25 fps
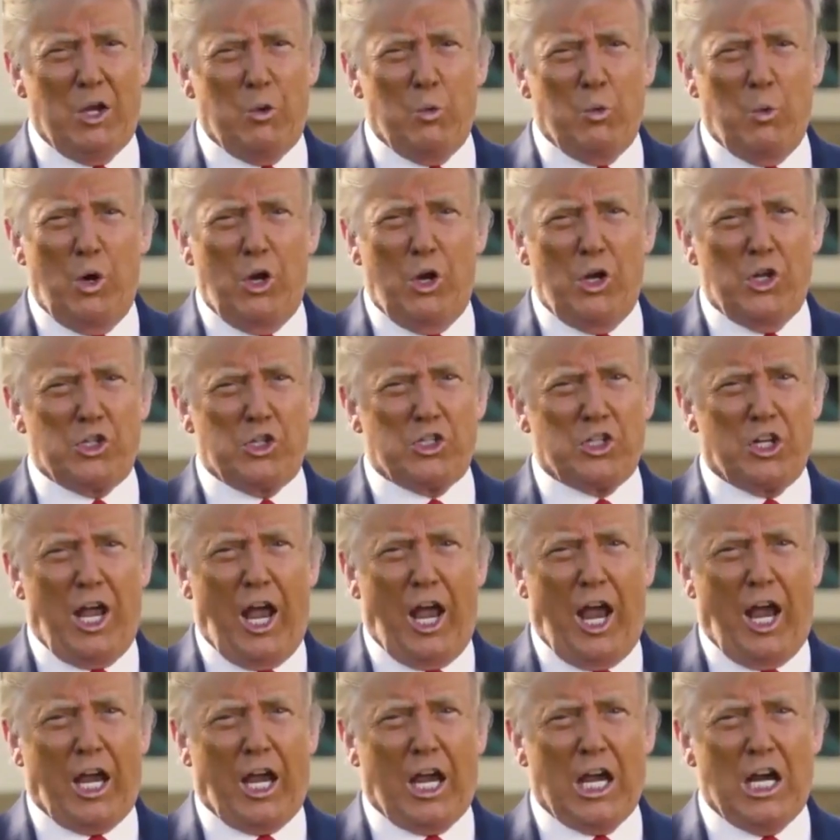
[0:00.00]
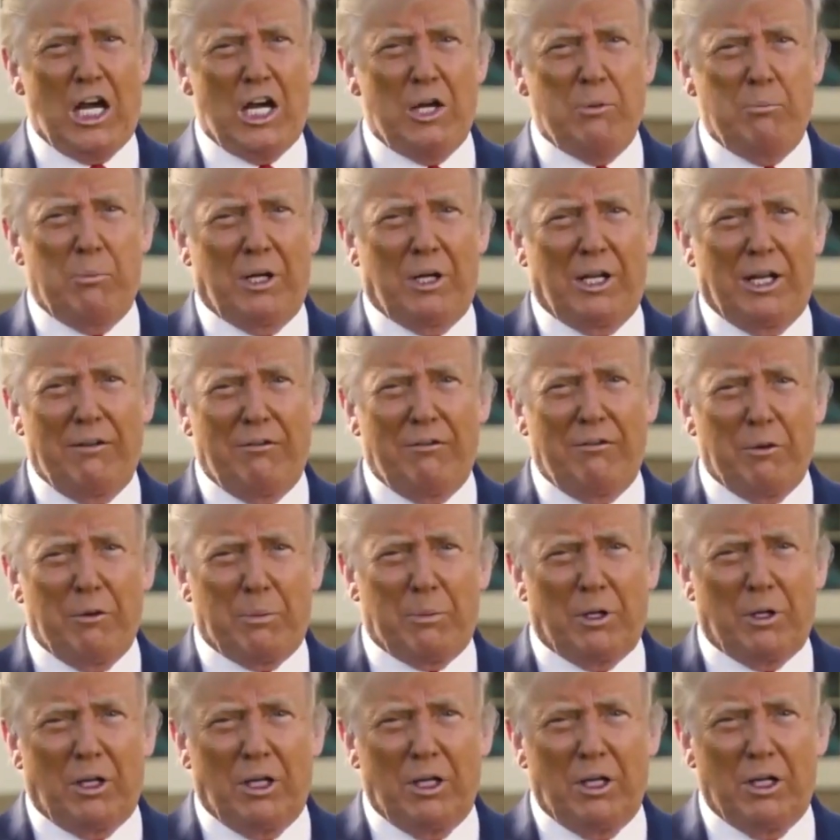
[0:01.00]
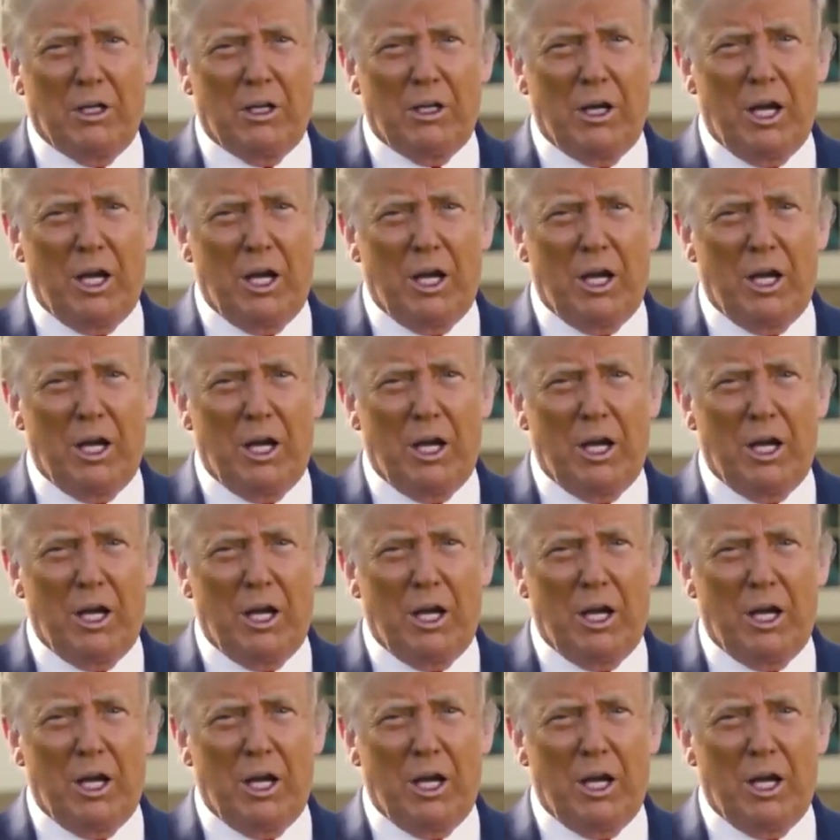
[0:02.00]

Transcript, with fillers: it was like unbelievable.